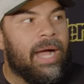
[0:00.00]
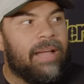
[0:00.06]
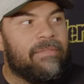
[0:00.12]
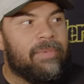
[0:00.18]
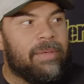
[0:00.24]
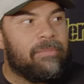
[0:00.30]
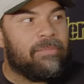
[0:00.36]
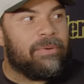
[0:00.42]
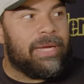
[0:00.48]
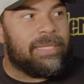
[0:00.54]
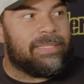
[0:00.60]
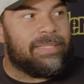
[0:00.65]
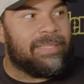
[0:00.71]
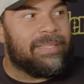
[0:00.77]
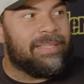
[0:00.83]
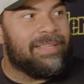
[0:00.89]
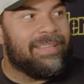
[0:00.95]
I've been
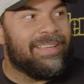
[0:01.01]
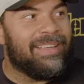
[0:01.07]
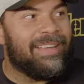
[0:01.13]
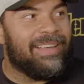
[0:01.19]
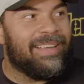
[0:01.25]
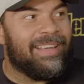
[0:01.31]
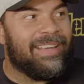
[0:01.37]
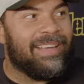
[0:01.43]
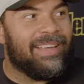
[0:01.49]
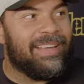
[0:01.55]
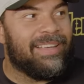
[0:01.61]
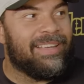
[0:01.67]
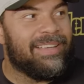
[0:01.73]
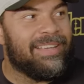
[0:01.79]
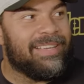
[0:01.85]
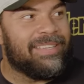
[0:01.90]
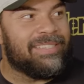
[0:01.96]
pressing,
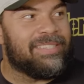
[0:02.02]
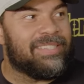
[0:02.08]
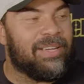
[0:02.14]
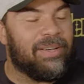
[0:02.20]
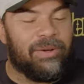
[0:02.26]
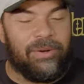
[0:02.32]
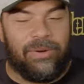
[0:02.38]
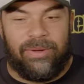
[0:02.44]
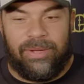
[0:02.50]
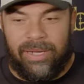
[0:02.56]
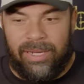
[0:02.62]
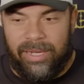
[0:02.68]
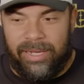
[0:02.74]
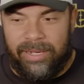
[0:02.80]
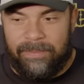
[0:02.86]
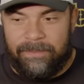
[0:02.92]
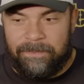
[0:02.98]
and so
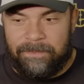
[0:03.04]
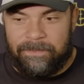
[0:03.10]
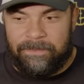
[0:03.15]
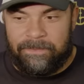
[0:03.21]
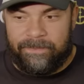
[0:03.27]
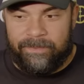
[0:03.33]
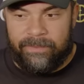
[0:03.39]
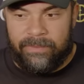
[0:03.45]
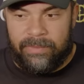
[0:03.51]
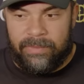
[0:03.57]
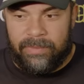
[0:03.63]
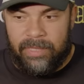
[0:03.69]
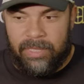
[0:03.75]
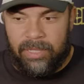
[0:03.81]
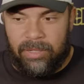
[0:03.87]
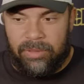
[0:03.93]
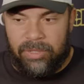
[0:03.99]

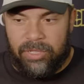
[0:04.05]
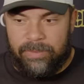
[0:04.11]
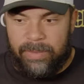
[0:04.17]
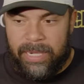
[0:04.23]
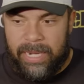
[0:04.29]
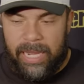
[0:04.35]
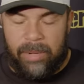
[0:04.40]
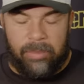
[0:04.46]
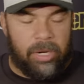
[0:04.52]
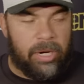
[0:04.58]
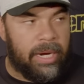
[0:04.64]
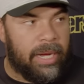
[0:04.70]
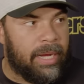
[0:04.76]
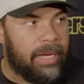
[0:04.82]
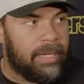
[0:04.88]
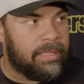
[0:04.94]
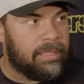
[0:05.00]
there's been
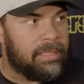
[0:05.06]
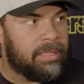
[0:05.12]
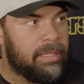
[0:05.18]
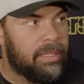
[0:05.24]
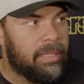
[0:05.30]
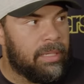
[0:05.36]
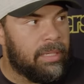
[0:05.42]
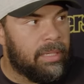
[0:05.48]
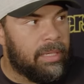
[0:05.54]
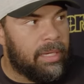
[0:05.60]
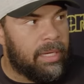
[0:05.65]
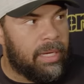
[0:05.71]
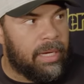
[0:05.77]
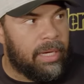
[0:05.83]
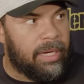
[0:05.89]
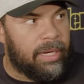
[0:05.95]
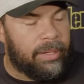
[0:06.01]
MRIs.
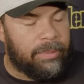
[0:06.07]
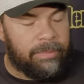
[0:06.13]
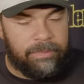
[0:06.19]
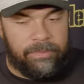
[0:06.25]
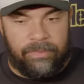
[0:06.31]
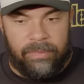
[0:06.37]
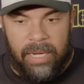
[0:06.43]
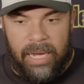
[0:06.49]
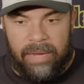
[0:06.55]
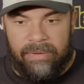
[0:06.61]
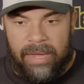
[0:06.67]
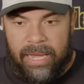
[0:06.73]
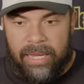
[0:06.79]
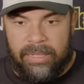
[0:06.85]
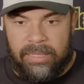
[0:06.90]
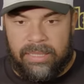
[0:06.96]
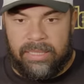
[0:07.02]
I've
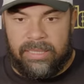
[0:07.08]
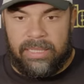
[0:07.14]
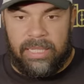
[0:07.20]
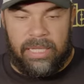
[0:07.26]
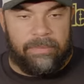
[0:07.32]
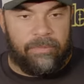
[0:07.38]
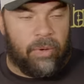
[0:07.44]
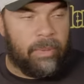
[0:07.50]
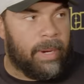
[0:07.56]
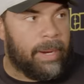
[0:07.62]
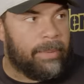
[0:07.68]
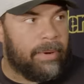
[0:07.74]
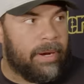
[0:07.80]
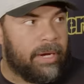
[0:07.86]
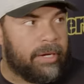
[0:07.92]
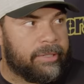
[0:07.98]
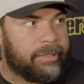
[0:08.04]
had to see where my
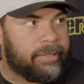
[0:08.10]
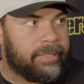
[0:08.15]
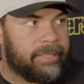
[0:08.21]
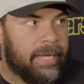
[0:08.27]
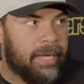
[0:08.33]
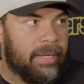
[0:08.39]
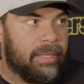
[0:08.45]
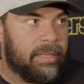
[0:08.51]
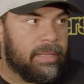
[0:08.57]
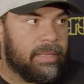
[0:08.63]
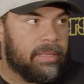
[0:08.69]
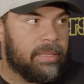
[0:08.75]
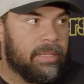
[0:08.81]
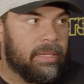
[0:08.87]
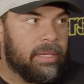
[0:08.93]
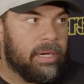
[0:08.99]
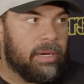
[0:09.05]
progress is at, and
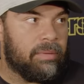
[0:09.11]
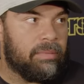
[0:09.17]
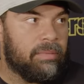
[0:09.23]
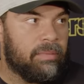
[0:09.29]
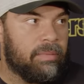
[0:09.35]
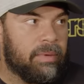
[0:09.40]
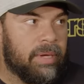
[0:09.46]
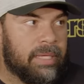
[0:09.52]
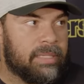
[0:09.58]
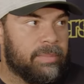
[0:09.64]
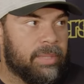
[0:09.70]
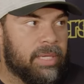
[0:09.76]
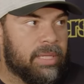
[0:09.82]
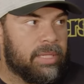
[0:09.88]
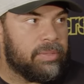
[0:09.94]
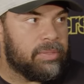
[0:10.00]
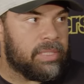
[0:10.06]
got some
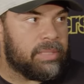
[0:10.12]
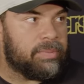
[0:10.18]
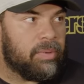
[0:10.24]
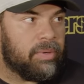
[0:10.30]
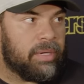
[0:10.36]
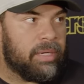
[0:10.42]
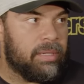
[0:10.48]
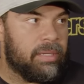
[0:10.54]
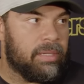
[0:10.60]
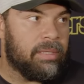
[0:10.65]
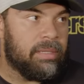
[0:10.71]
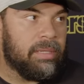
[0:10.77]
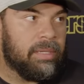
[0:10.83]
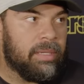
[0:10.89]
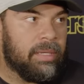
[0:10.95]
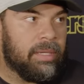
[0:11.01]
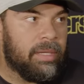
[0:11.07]
good news this morning.
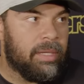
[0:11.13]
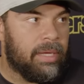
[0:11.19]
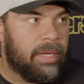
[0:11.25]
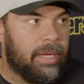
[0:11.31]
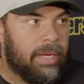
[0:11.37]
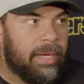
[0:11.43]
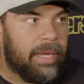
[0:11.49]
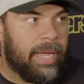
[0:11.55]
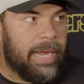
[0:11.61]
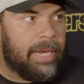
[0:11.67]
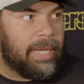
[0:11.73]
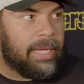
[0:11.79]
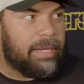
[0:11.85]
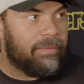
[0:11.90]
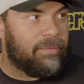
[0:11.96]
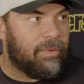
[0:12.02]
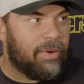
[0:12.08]
And had to
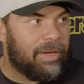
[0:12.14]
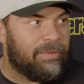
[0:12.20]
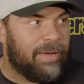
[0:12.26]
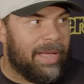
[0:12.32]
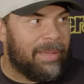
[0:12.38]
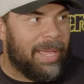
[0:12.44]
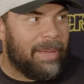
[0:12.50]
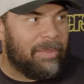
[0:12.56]
get in a 45